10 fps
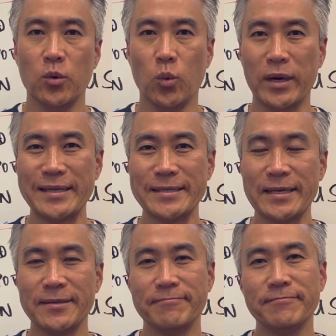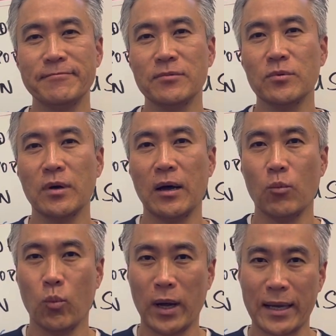What is it?
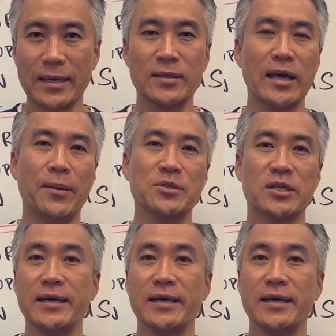What kind of damage